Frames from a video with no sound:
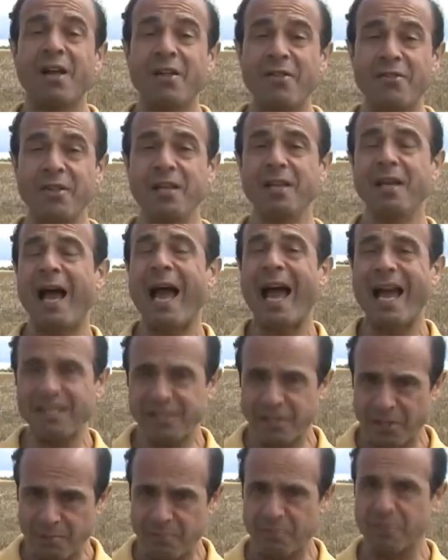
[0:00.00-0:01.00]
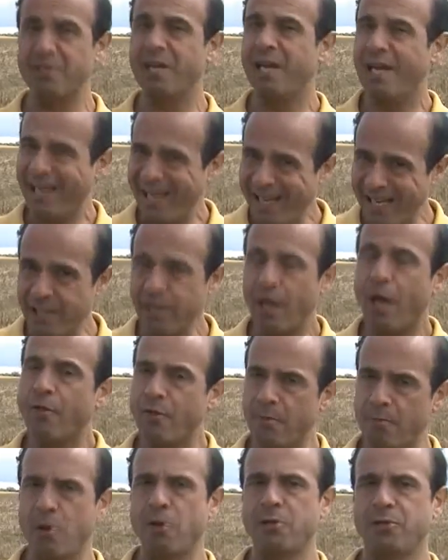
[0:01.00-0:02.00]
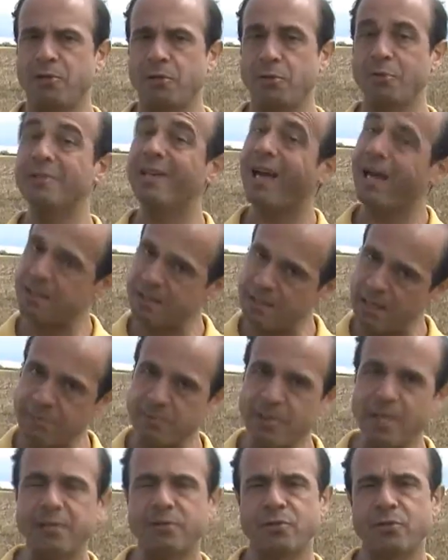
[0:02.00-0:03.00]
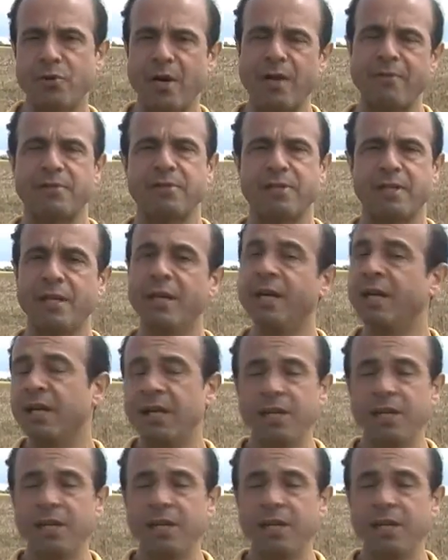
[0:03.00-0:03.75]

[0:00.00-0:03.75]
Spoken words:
The atoms in the molecules are subject to gravity.